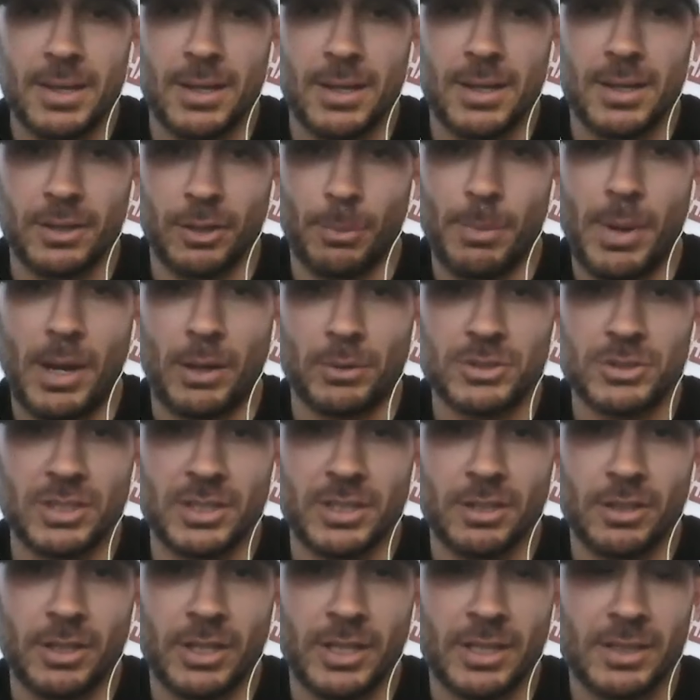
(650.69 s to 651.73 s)
a little
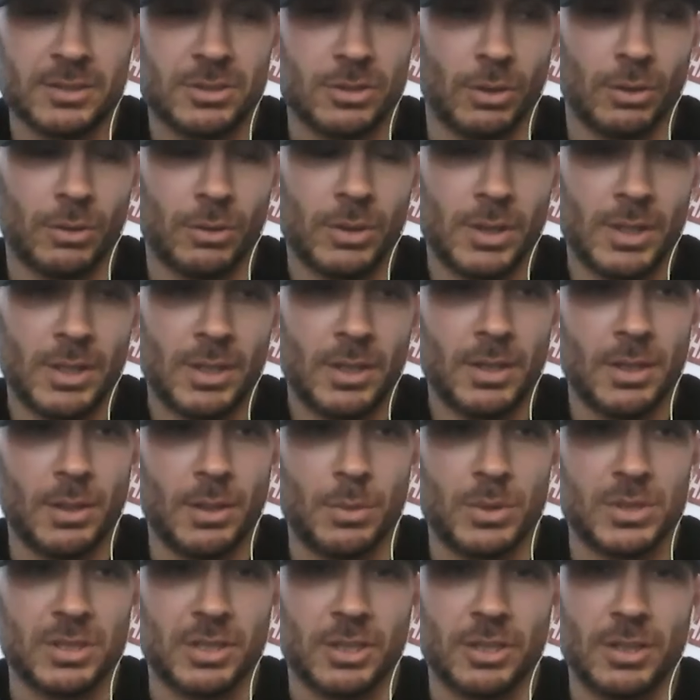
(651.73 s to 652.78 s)
mountaineering. So it
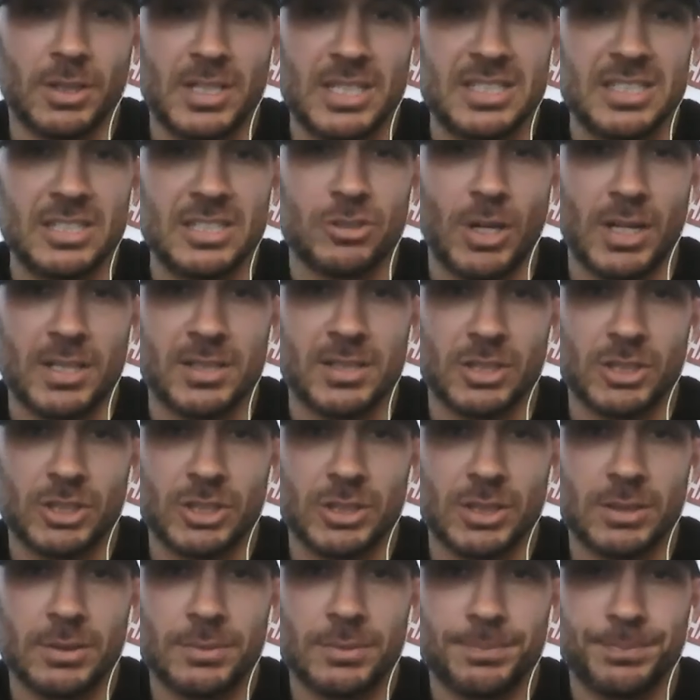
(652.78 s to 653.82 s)
was a good, easy
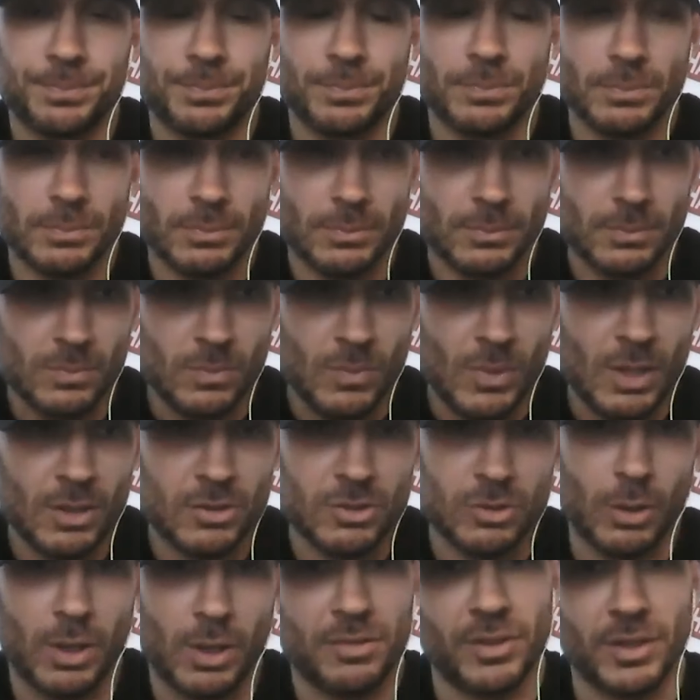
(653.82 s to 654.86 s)
transition.
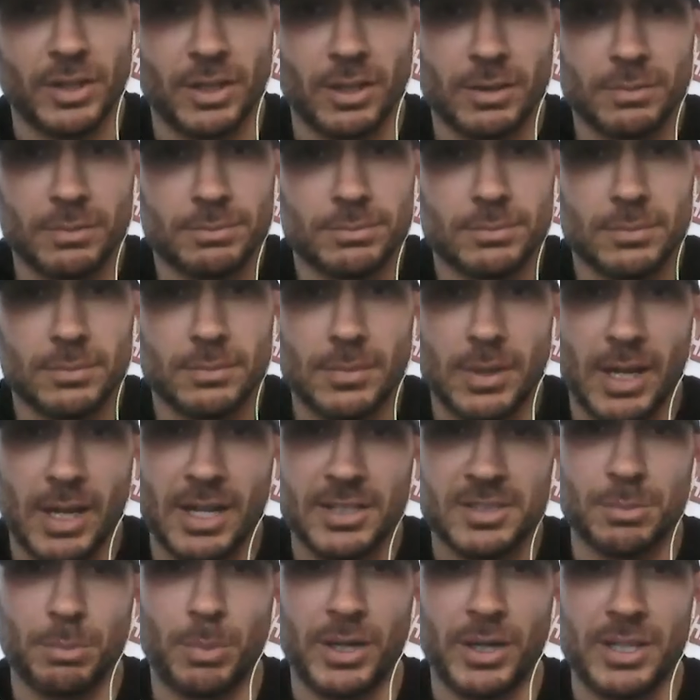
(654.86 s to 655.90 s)
So I figured, I
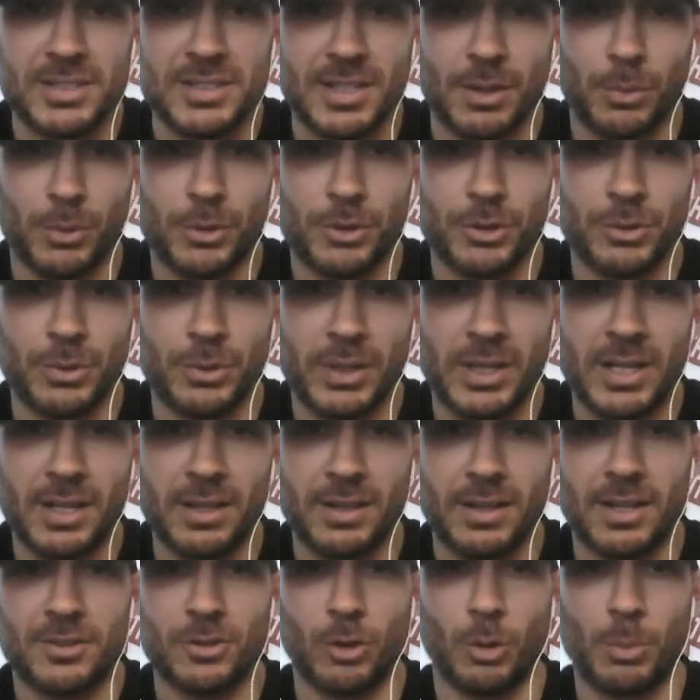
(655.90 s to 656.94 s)
had some buddies that were doing
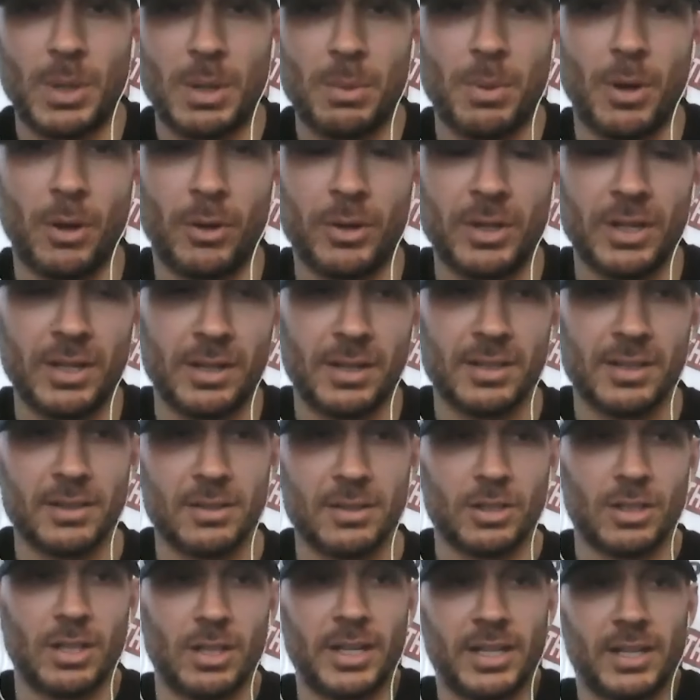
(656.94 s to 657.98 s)
it. They told me about it and it
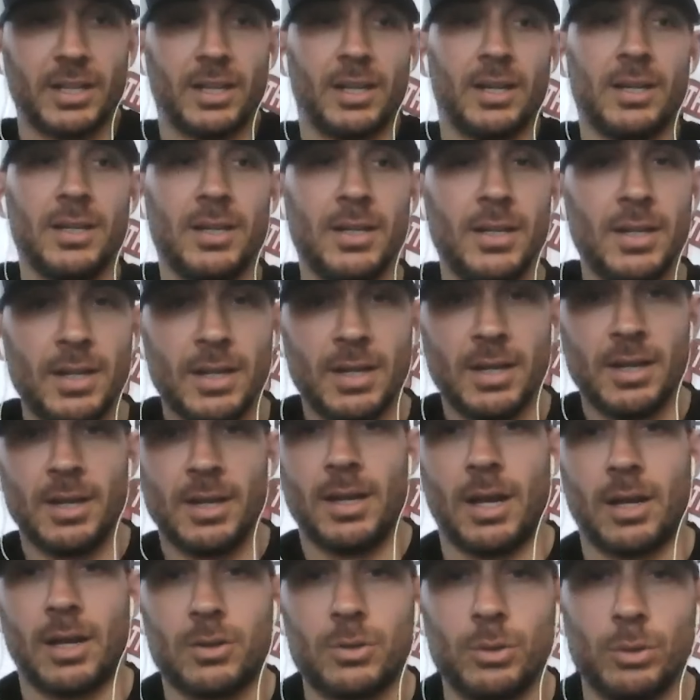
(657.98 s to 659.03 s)
looked like a
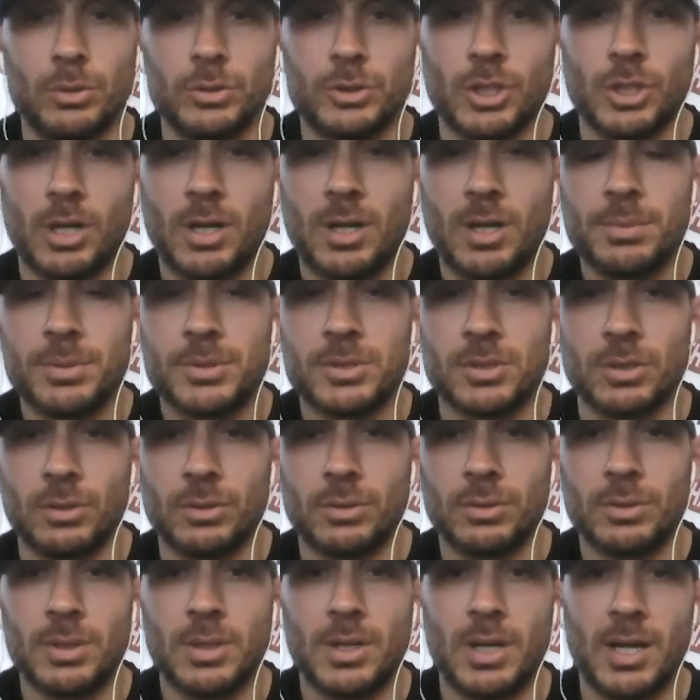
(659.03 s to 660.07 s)
cool job.
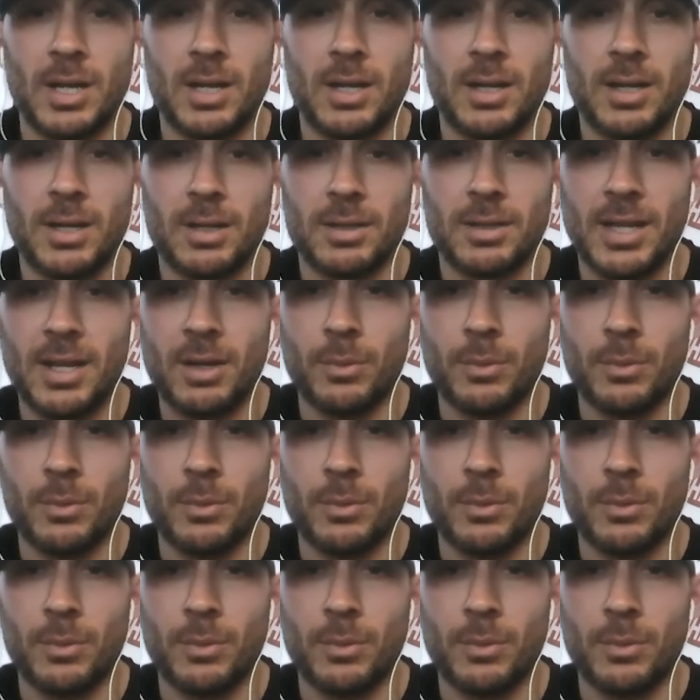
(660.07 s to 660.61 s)
So I